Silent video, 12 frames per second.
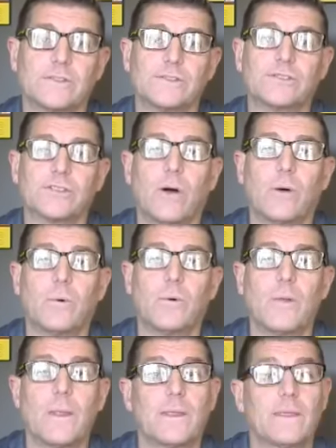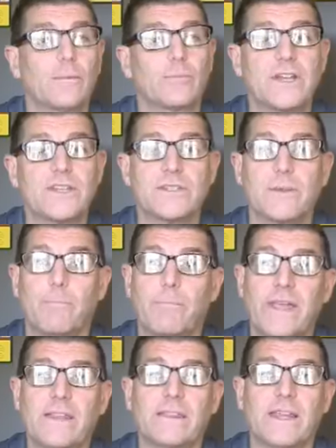So depression is a
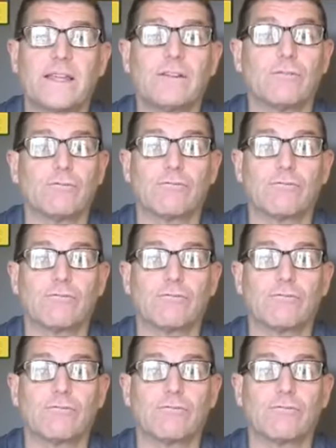big thing